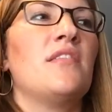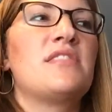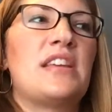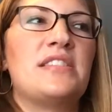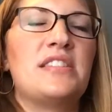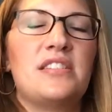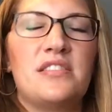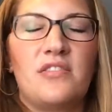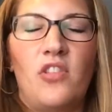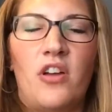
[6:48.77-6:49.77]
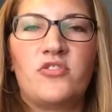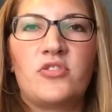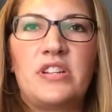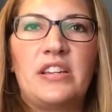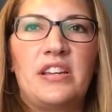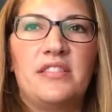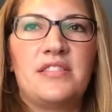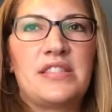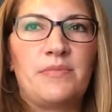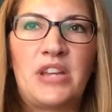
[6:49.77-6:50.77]
scented laundry can
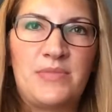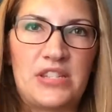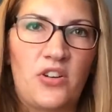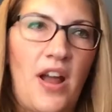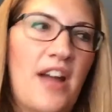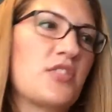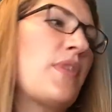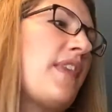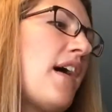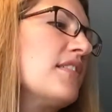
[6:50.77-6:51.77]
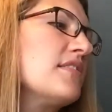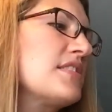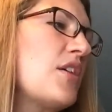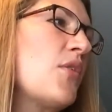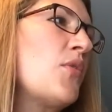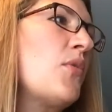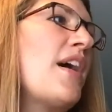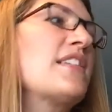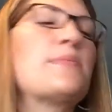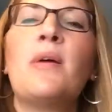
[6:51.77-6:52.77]
sometimes interact with that so
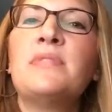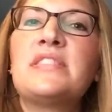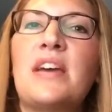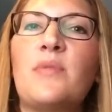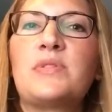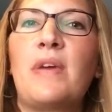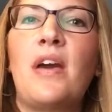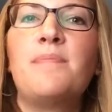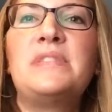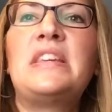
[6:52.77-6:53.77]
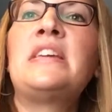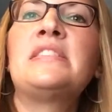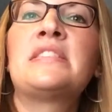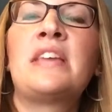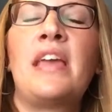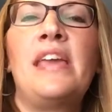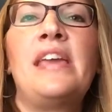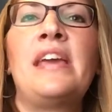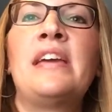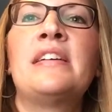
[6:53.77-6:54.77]
as promised that was my update
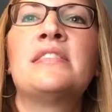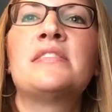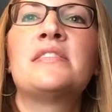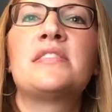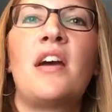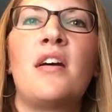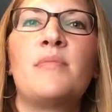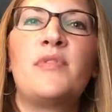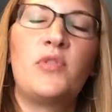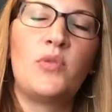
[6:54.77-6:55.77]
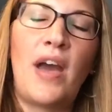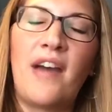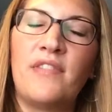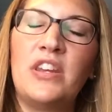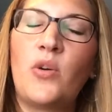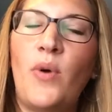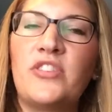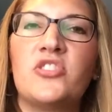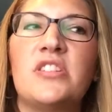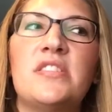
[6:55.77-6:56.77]
and um, if you have any
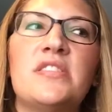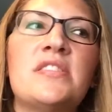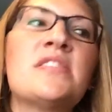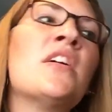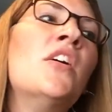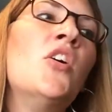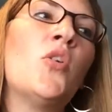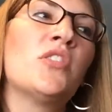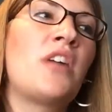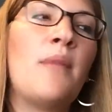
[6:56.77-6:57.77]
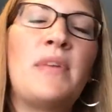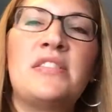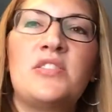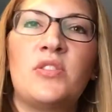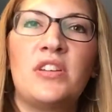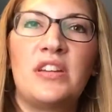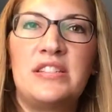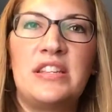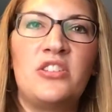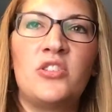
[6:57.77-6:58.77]
questions or comments you can
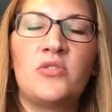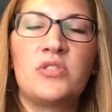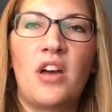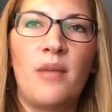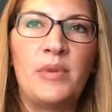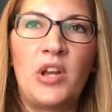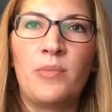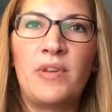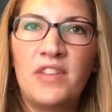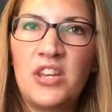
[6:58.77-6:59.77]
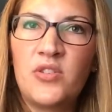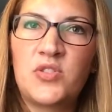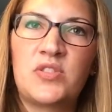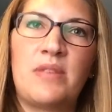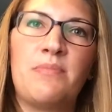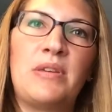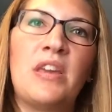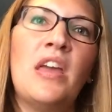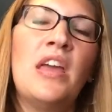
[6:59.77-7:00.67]
continue to comment on my videos or send me